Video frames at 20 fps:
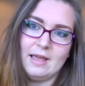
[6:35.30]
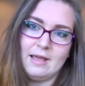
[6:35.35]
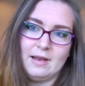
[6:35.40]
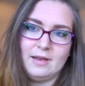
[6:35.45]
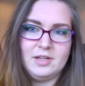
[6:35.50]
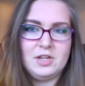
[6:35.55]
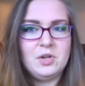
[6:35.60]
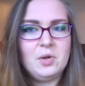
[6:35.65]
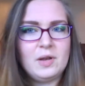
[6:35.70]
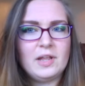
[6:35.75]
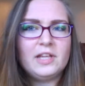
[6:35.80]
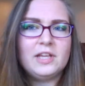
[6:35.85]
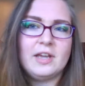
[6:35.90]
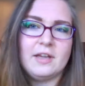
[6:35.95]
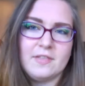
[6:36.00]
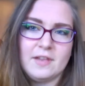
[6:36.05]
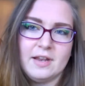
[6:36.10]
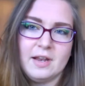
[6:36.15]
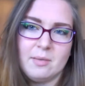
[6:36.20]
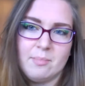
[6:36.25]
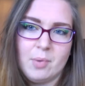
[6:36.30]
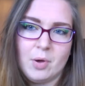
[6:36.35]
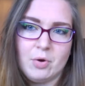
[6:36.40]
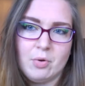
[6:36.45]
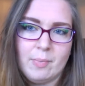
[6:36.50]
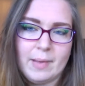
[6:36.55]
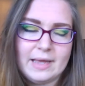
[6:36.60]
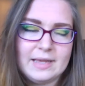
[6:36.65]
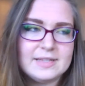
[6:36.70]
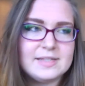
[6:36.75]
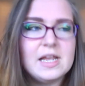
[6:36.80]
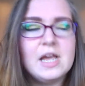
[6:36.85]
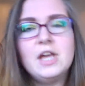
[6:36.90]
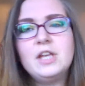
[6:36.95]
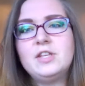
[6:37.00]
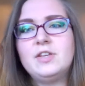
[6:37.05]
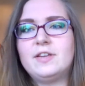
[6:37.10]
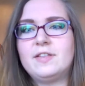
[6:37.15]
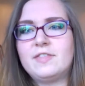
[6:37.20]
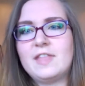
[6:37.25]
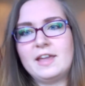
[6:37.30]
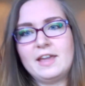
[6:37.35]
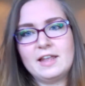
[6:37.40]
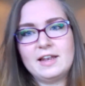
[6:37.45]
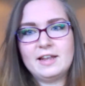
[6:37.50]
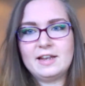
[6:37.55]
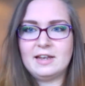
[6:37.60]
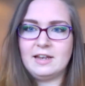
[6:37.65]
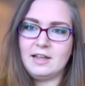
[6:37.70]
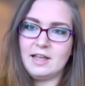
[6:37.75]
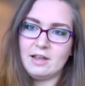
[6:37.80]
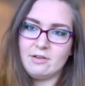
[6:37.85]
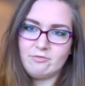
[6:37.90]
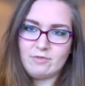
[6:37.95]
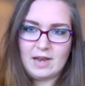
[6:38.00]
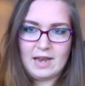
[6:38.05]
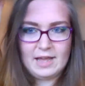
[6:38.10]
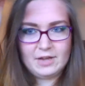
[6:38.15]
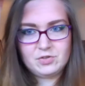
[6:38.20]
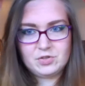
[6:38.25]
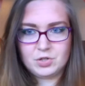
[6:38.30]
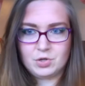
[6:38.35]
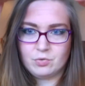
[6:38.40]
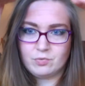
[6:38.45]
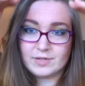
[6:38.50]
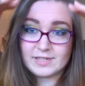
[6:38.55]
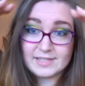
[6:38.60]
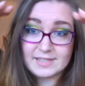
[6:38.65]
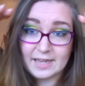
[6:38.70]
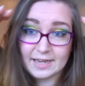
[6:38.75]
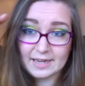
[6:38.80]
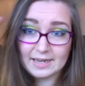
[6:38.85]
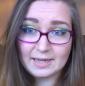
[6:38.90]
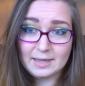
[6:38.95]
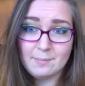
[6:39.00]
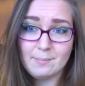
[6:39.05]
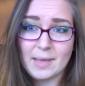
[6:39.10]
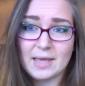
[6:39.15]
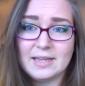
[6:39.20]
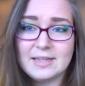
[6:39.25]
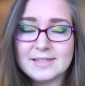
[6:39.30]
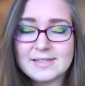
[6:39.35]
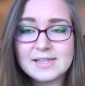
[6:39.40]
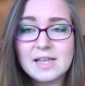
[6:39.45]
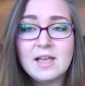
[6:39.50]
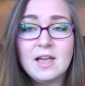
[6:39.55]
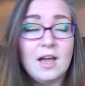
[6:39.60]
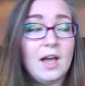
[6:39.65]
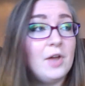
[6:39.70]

you know, you get the little bottle banks, they get little electrical recycling banks.